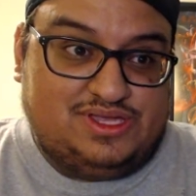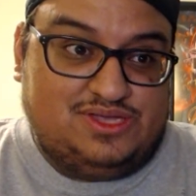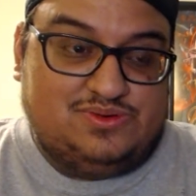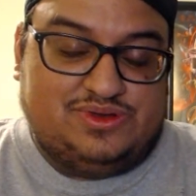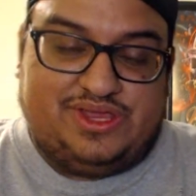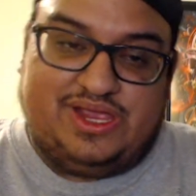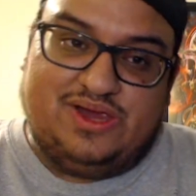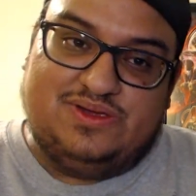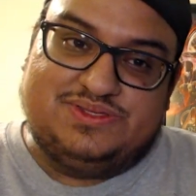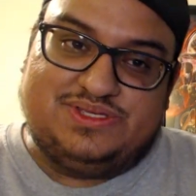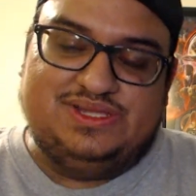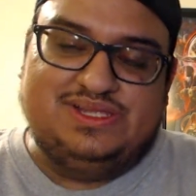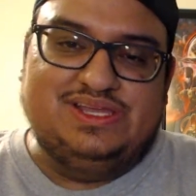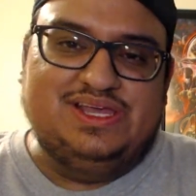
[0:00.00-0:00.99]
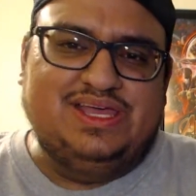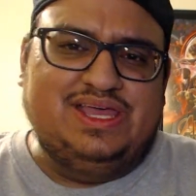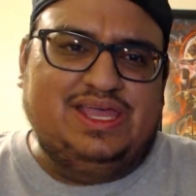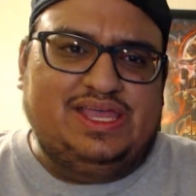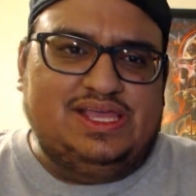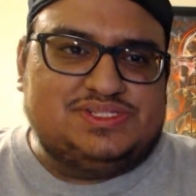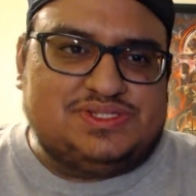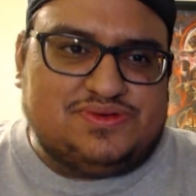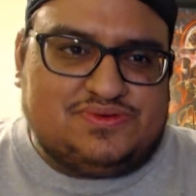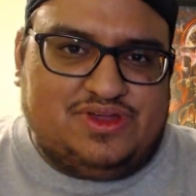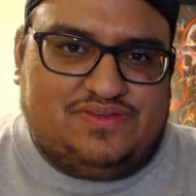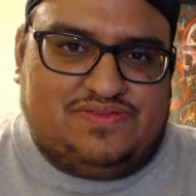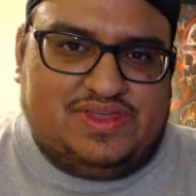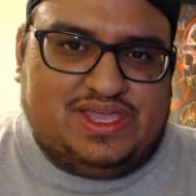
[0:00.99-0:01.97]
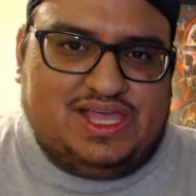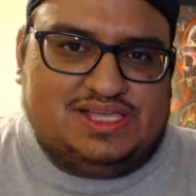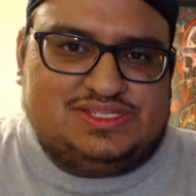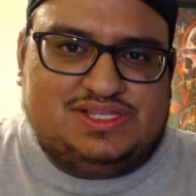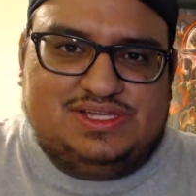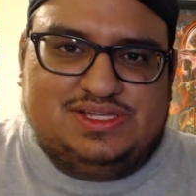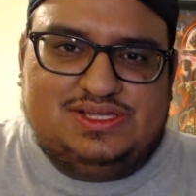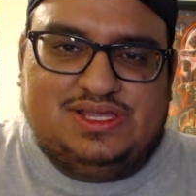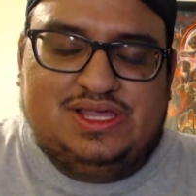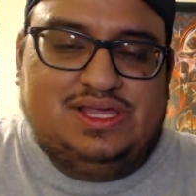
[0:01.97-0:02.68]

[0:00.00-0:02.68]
Woody Harrelson is terrific as the